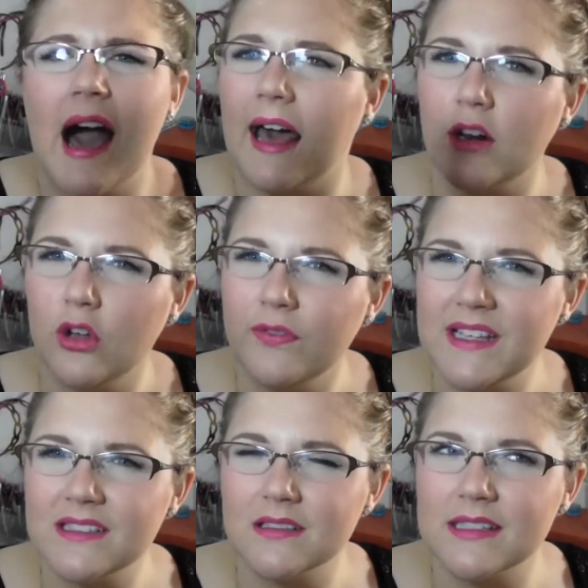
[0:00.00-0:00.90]
I don't know if
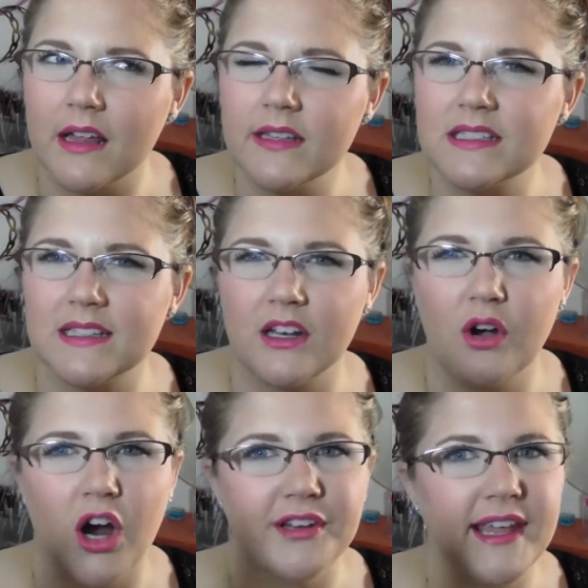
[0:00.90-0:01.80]
they still sell this because I
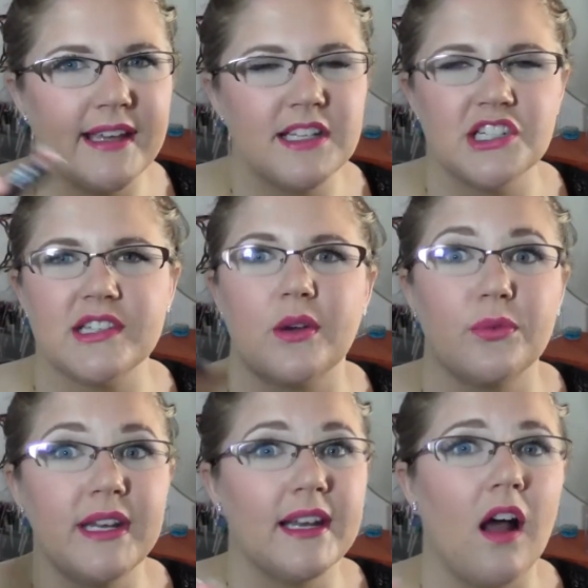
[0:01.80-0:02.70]
know hard candy just like
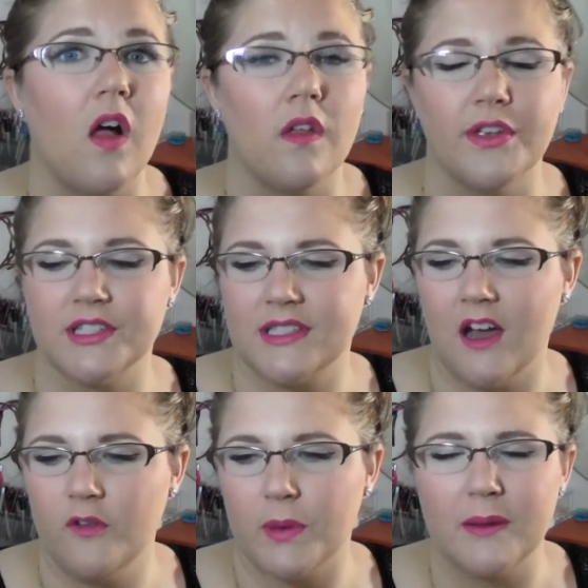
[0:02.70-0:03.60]
redid all of their
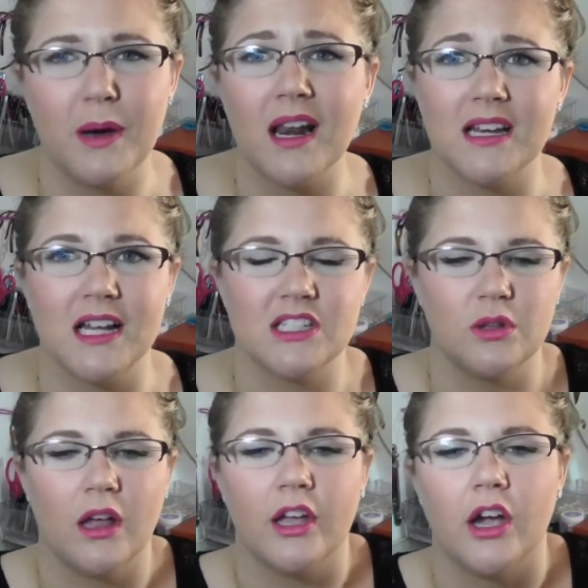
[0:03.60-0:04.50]
stuff, but I bought it not
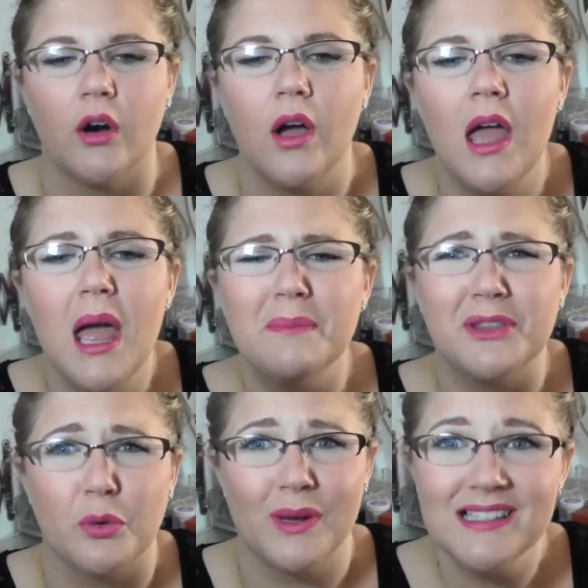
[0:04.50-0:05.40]
too long ago.
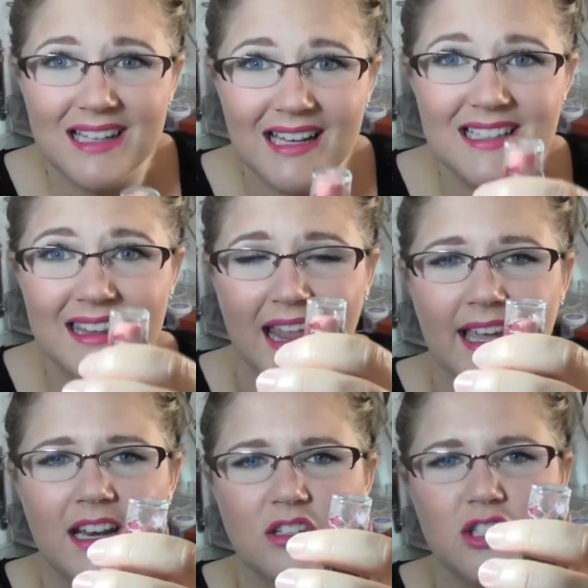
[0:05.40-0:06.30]
But the reason I didn't
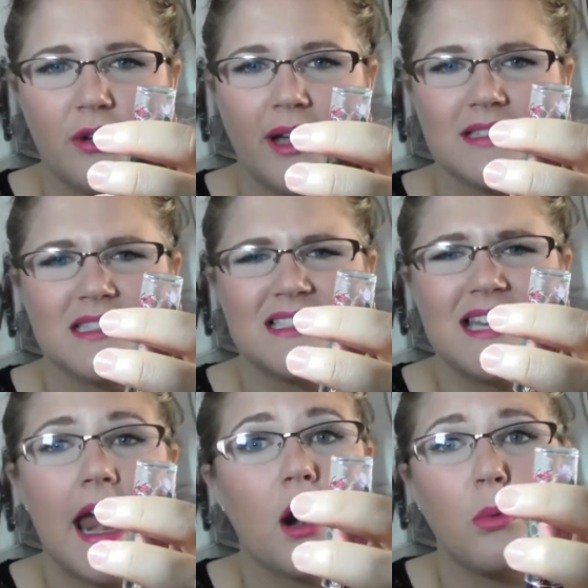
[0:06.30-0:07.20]
like it, I'll show you guys, it's
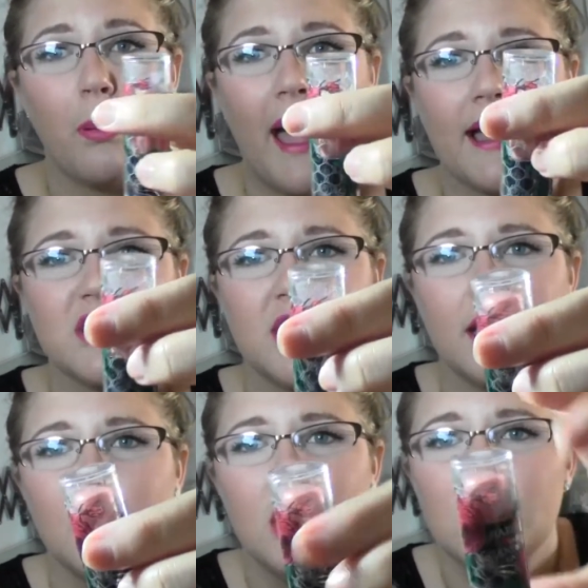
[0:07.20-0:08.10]
terrible packaging.